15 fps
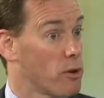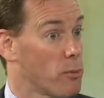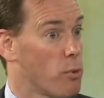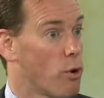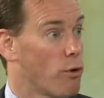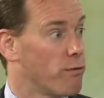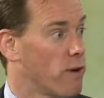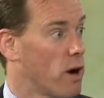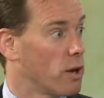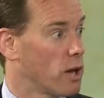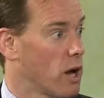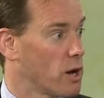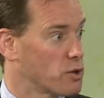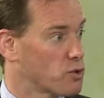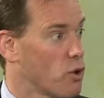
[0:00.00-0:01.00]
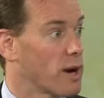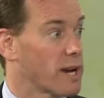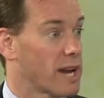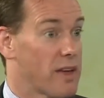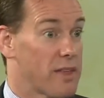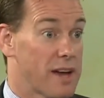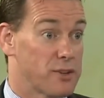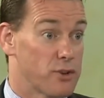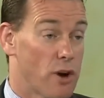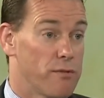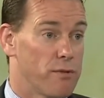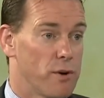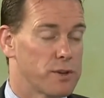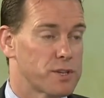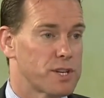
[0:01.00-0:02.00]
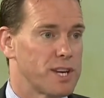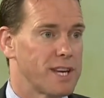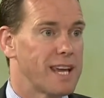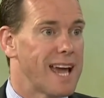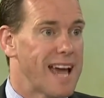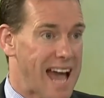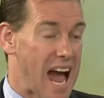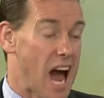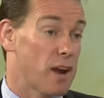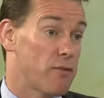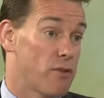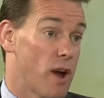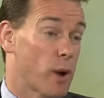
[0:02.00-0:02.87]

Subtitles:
and try and get that diversity out of your equity portfolio,